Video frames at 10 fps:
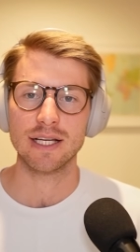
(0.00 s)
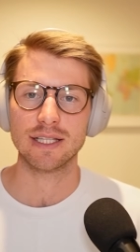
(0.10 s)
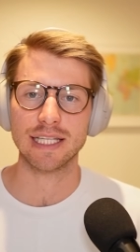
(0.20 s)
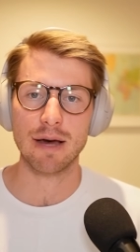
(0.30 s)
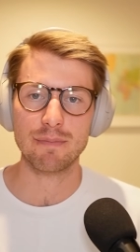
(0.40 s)

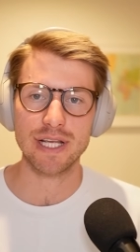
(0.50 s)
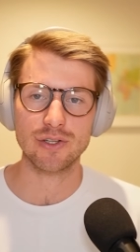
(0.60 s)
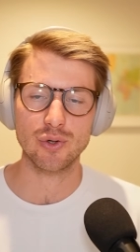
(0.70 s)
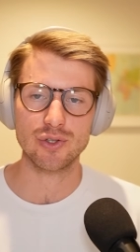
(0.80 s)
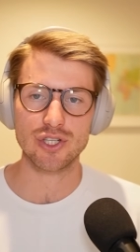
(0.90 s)
the company
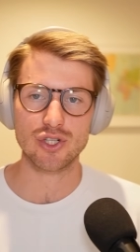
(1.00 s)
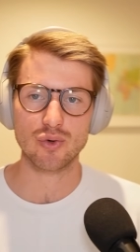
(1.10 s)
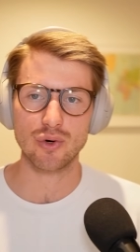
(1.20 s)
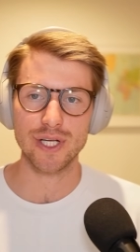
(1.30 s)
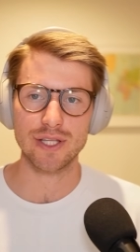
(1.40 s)
could
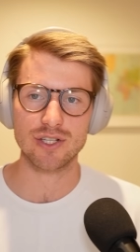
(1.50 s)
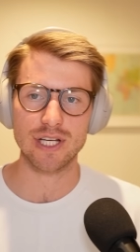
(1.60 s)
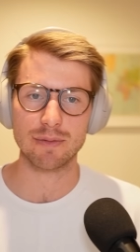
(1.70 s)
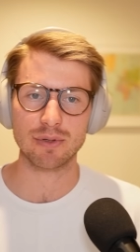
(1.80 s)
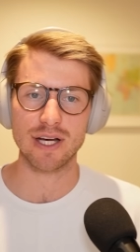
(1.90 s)
destroy the
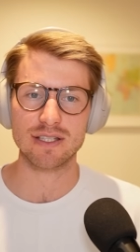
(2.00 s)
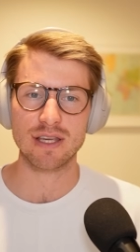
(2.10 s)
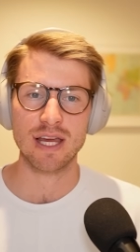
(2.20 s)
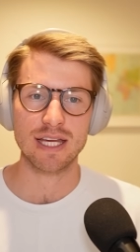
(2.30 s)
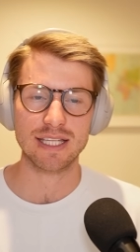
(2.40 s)
share price,
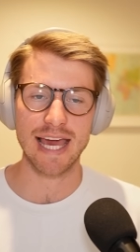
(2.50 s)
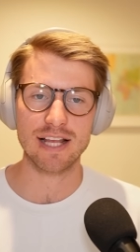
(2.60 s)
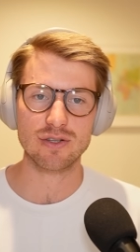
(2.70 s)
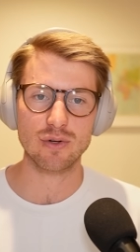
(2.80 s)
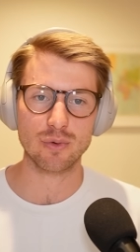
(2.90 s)

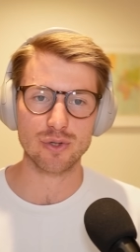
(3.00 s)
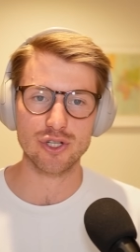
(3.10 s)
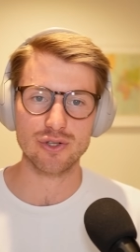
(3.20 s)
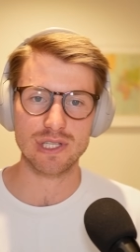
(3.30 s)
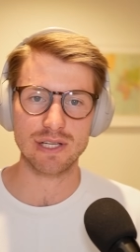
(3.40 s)
cancel or
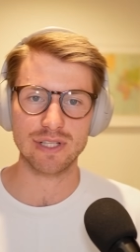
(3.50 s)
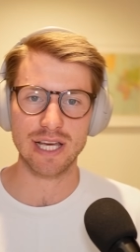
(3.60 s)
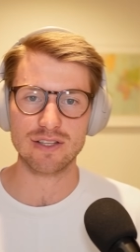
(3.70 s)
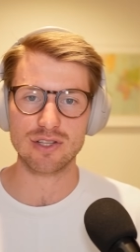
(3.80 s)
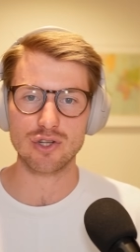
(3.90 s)
reduce
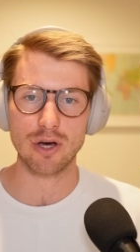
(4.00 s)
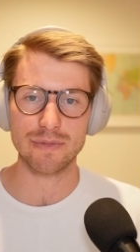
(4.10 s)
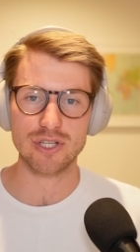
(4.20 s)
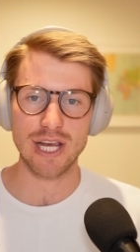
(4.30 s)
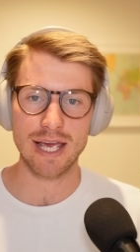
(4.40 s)
dividends, stop
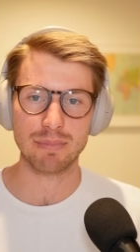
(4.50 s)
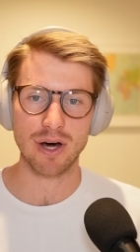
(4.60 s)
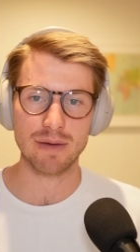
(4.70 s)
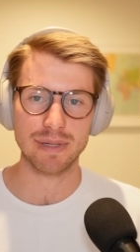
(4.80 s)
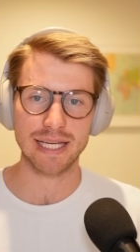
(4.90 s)
the share
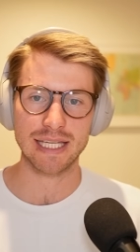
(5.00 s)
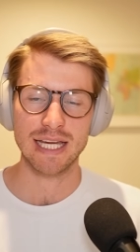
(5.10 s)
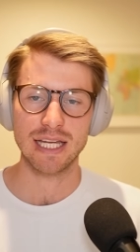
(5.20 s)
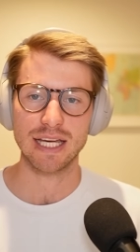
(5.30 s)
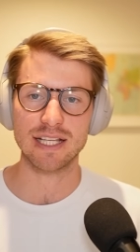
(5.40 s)
buyback,
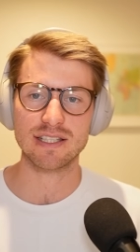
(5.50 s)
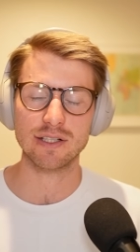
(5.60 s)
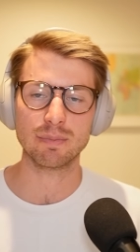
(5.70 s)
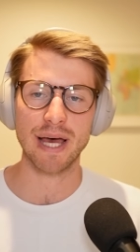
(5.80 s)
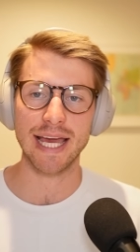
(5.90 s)
and
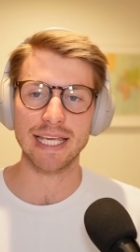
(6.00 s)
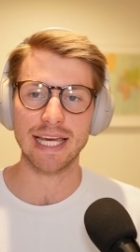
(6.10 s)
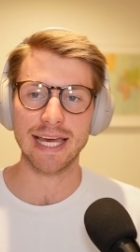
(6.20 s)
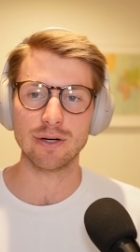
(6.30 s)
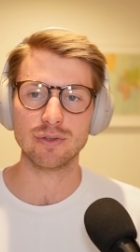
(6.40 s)
still pay
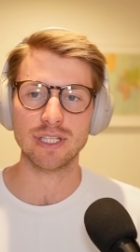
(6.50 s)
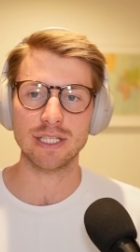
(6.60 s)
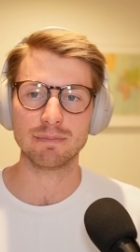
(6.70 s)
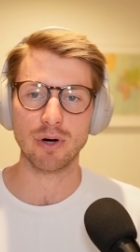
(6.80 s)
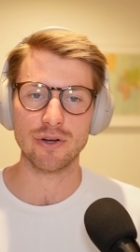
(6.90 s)

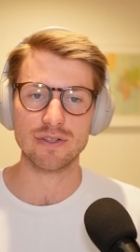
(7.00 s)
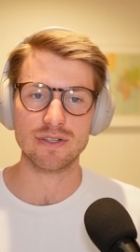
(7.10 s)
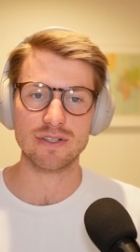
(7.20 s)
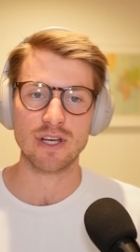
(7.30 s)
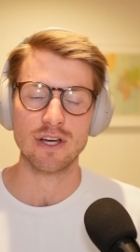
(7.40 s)
healthy
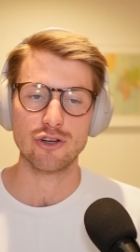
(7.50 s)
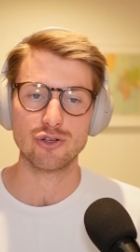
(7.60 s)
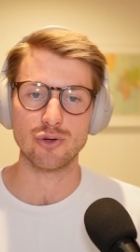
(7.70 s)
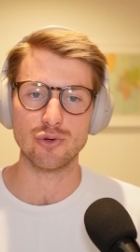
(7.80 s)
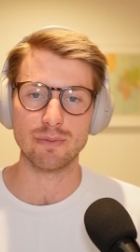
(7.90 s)
bonuses
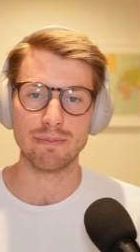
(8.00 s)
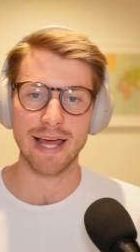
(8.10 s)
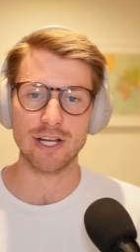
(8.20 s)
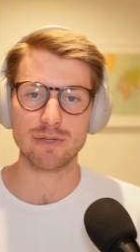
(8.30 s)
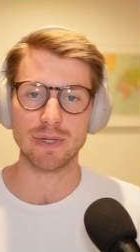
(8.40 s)
to
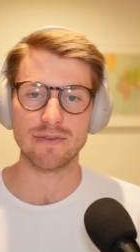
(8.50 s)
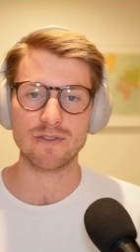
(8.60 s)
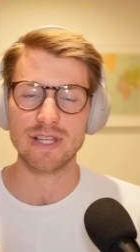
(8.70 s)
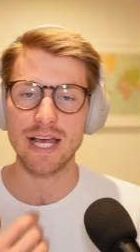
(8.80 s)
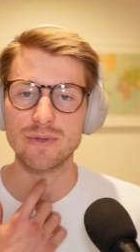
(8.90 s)
management.
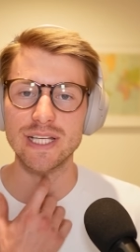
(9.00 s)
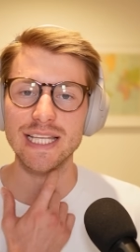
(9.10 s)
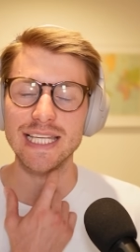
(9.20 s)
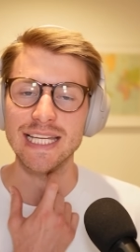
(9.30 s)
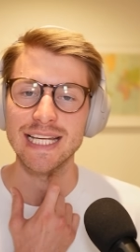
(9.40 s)
So that
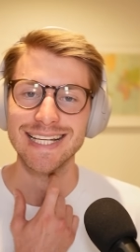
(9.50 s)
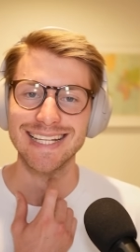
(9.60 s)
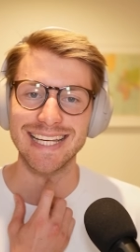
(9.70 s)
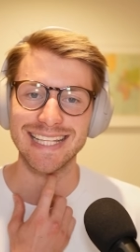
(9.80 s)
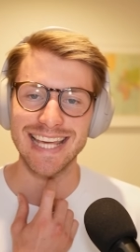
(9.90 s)
really
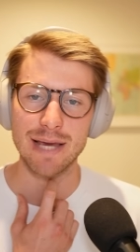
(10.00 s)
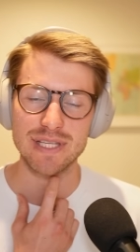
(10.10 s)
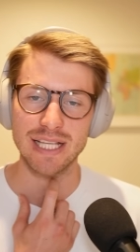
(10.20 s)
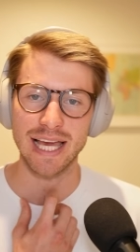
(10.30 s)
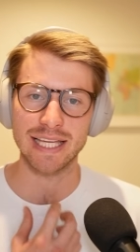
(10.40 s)

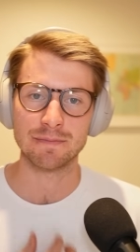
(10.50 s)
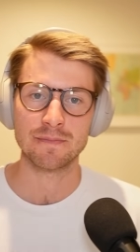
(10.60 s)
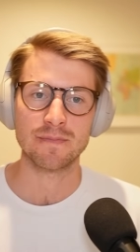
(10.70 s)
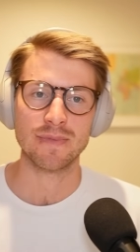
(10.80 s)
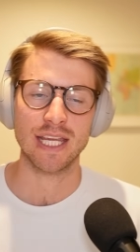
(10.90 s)
encapsulate
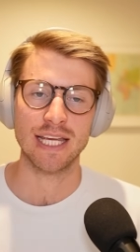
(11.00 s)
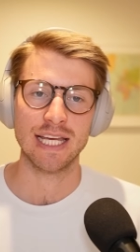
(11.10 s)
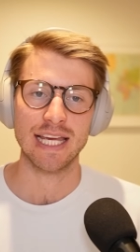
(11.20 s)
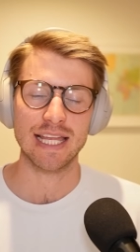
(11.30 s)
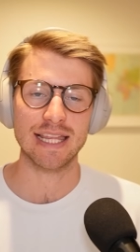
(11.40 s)

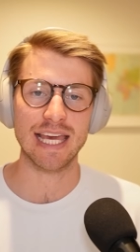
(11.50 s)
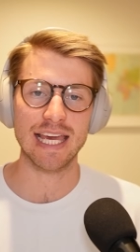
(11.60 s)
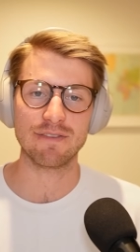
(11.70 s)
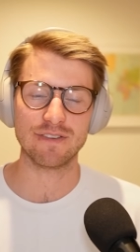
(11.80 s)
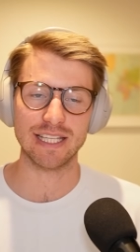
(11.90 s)

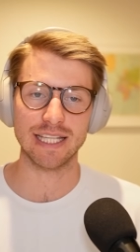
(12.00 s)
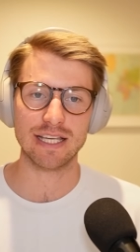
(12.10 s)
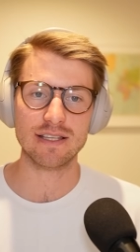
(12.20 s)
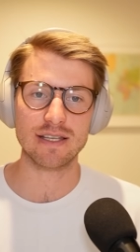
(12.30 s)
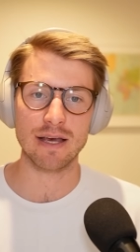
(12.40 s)
their
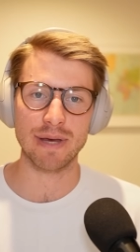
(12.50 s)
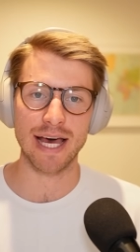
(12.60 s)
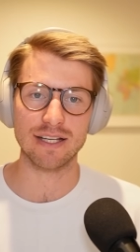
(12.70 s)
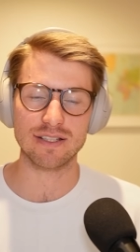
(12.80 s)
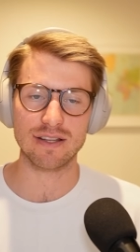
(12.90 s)
feelings
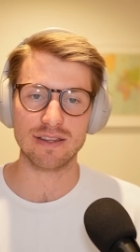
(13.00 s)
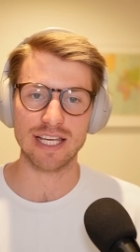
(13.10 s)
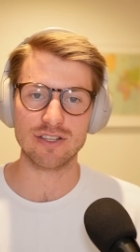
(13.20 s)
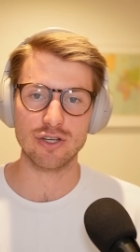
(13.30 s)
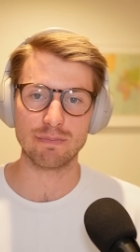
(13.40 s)
about
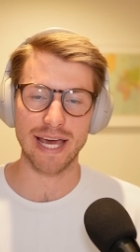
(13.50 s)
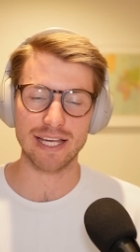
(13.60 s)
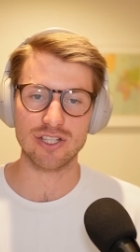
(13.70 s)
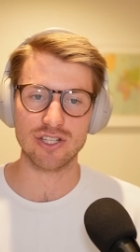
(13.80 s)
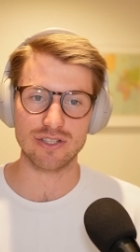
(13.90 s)
these new
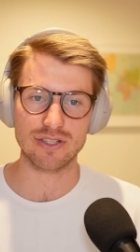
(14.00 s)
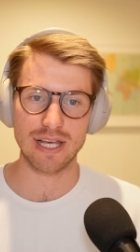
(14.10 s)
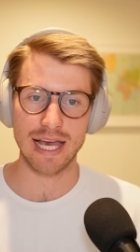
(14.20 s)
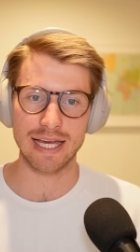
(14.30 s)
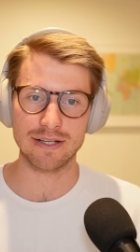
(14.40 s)
packages.
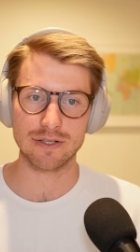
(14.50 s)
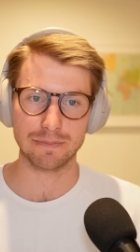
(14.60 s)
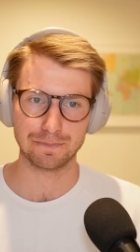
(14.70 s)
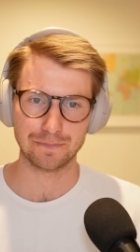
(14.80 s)
And